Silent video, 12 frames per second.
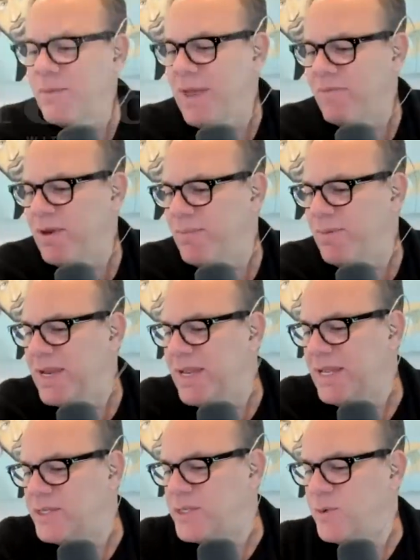
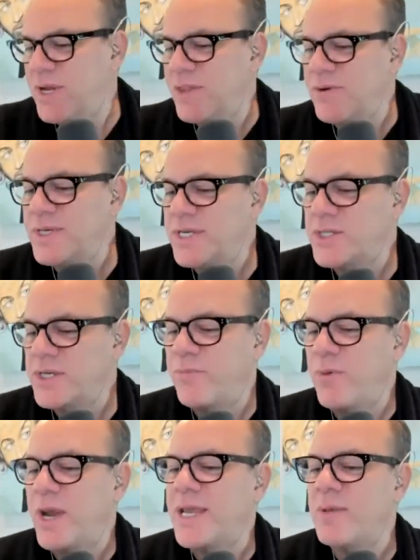everybody to another edition of
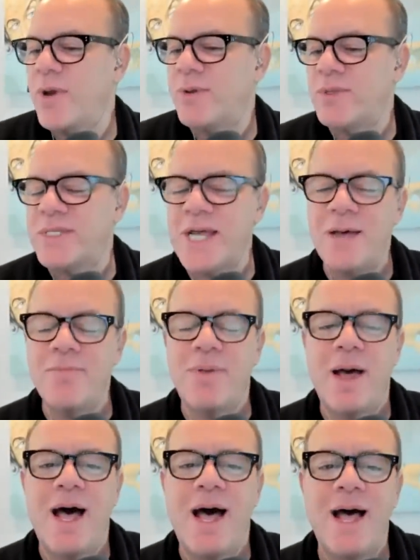Breaking Bread with Tom
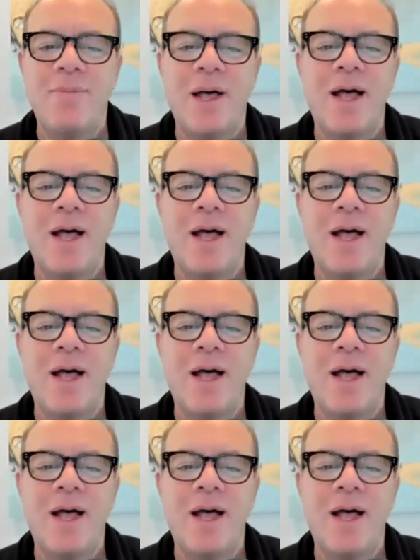Papa.